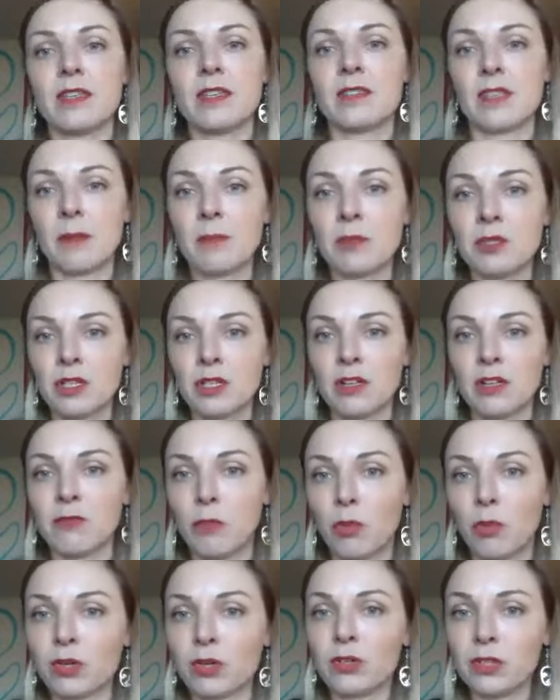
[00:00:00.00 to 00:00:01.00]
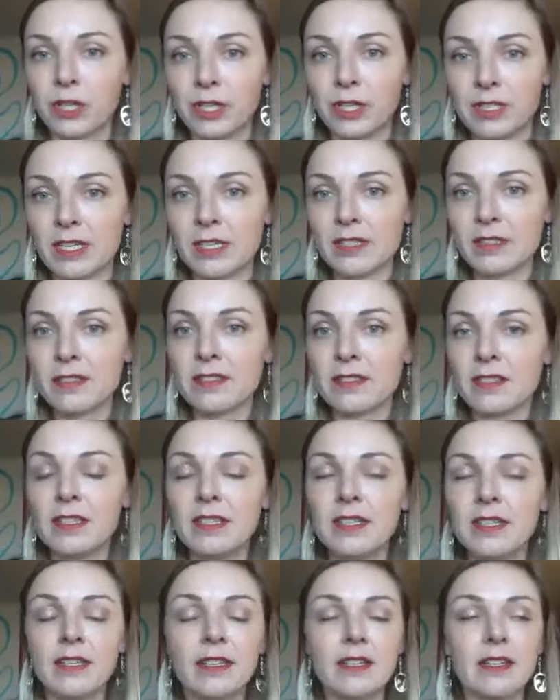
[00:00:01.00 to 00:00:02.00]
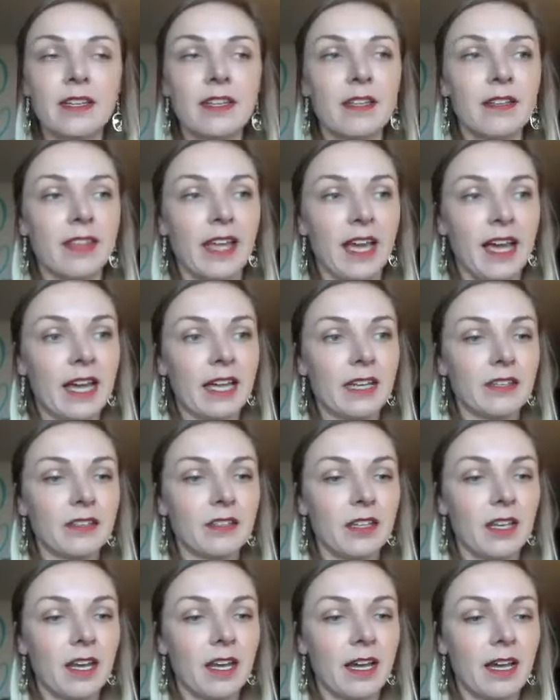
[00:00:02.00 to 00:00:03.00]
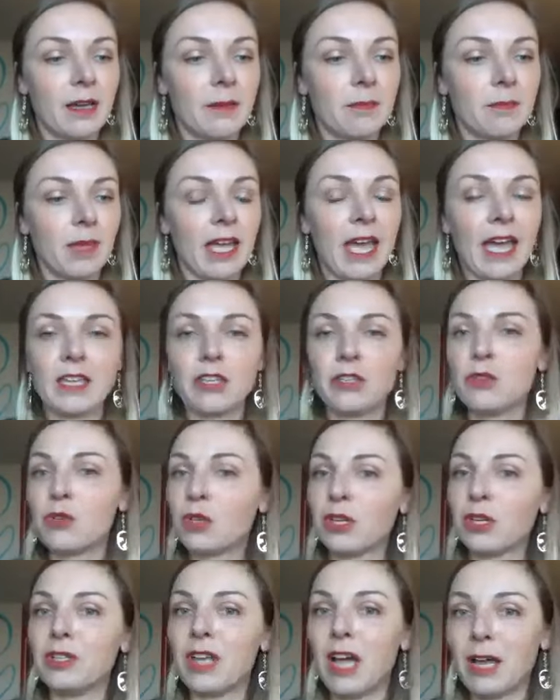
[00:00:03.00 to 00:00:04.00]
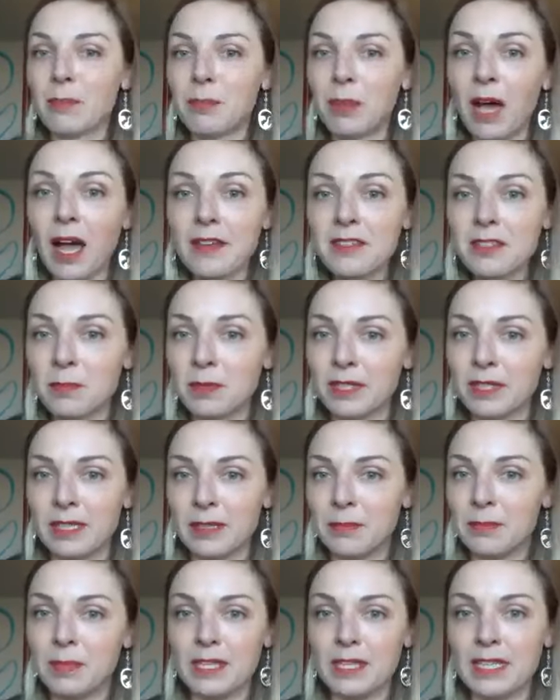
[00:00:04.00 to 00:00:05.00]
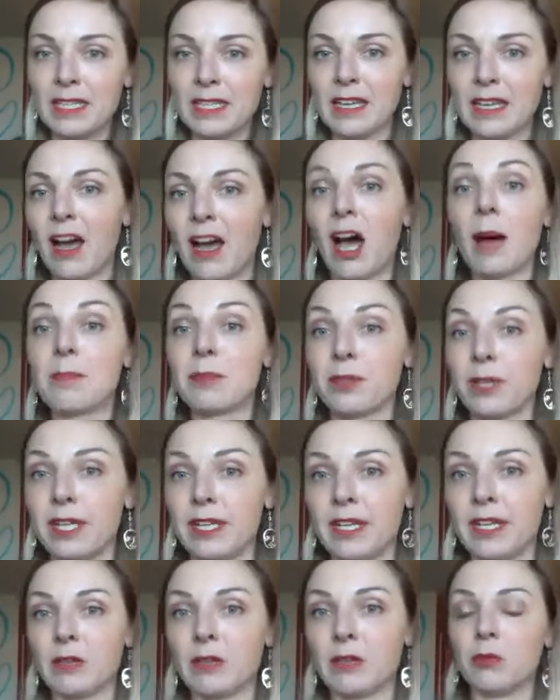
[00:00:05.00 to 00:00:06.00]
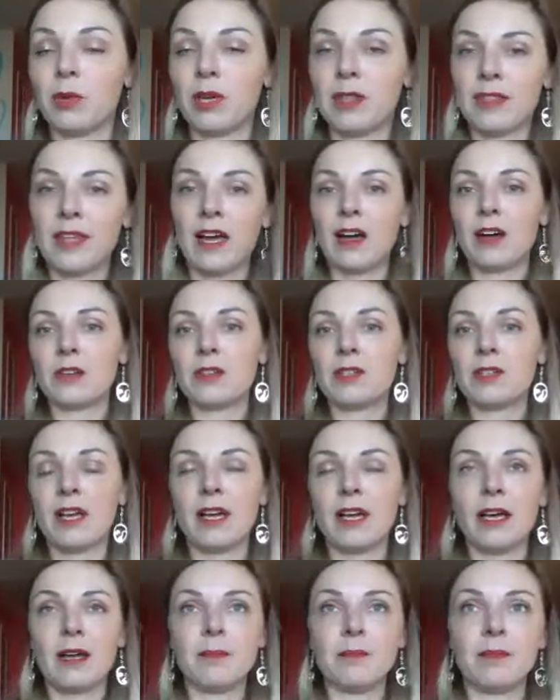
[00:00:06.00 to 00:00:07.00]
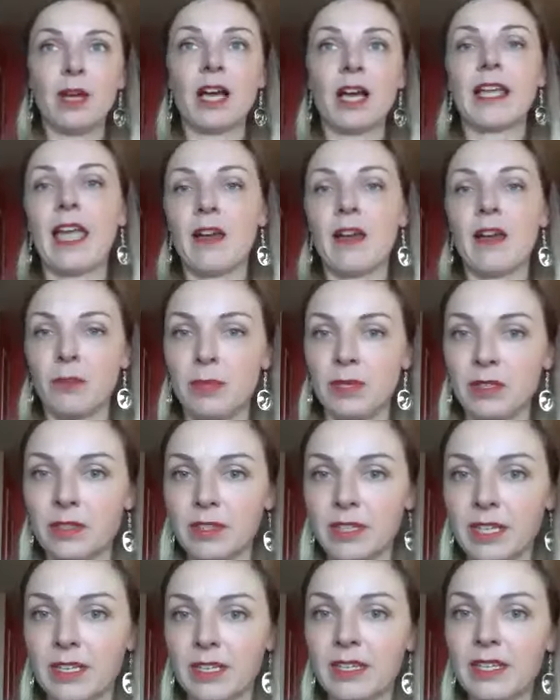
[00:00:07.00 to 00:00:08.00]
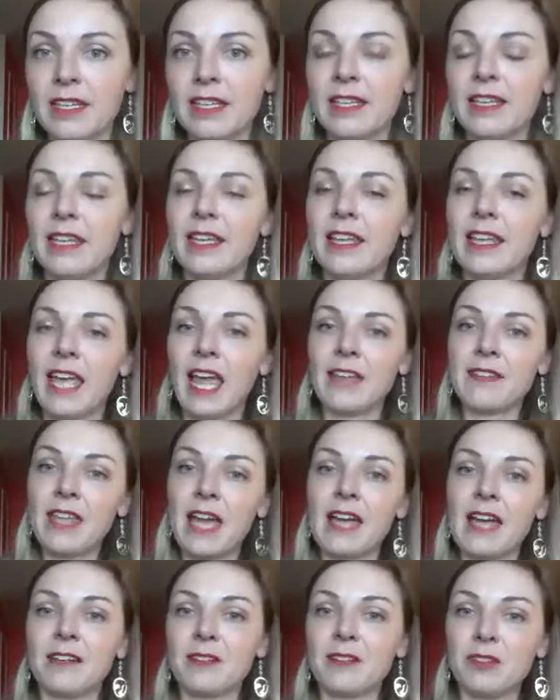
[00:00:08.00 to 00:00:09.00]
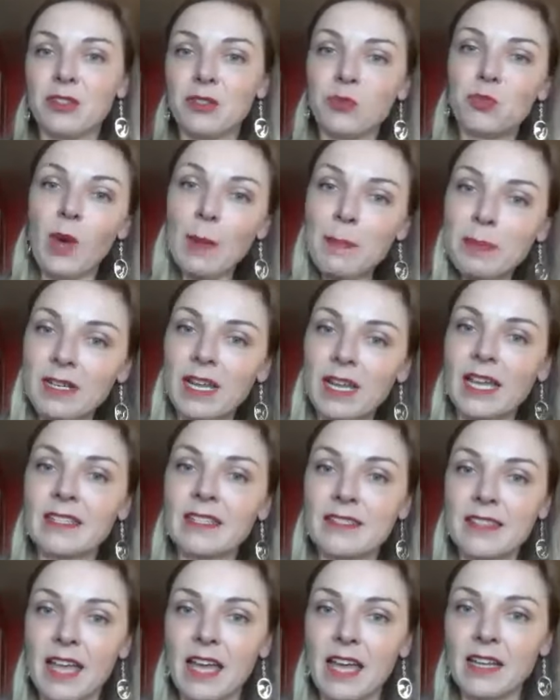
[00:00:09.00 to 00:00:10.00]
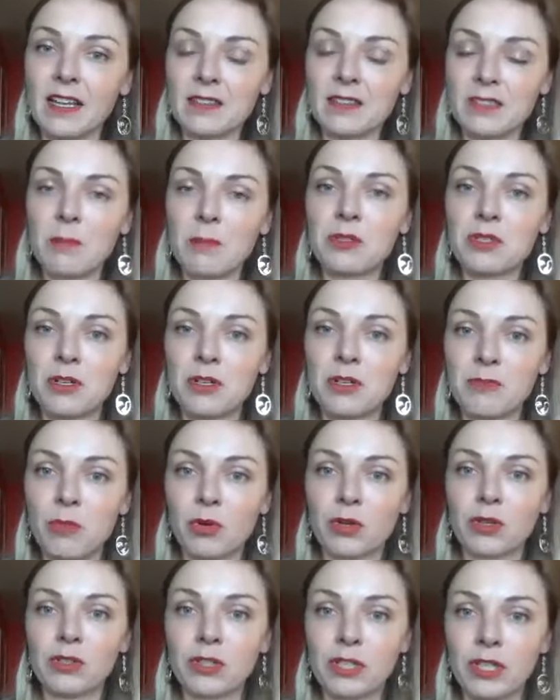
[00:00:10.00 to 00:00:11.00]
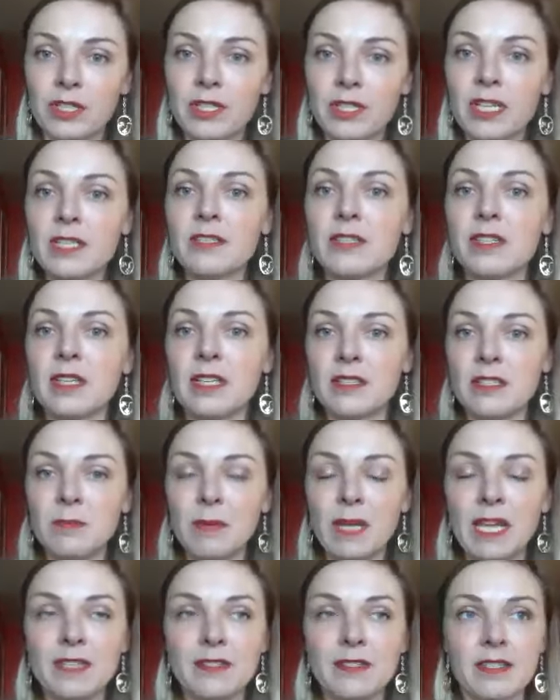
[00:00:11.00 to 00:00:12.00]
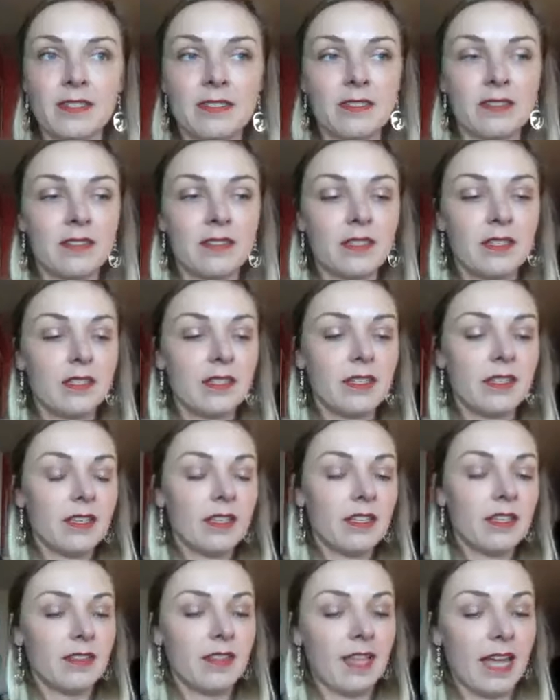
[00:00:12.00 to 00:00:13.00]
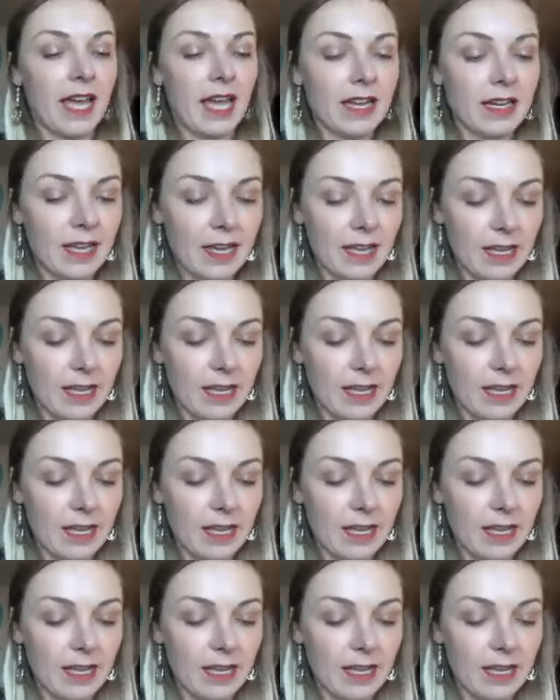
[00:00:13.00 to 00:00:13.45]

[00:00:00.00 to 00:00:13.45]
assumption of moral goodness, that you could not possibly be operating without accountability, and that you weaponize that assumption of moral goodness in spaces that